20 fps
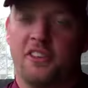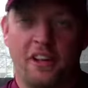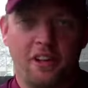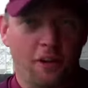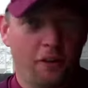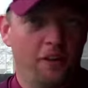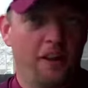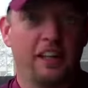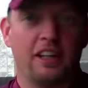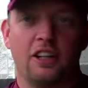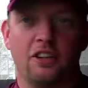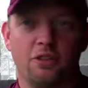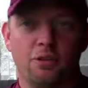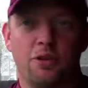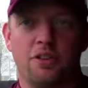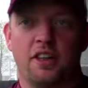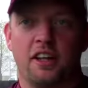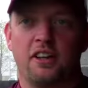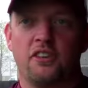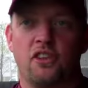I know they can do
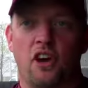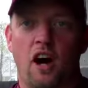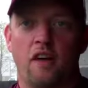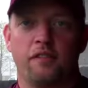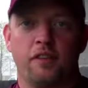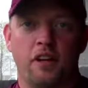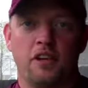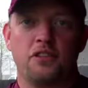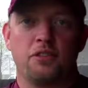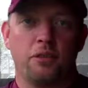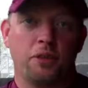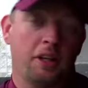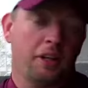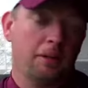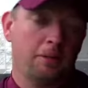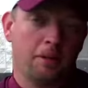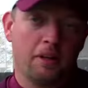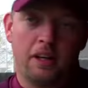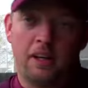things offensively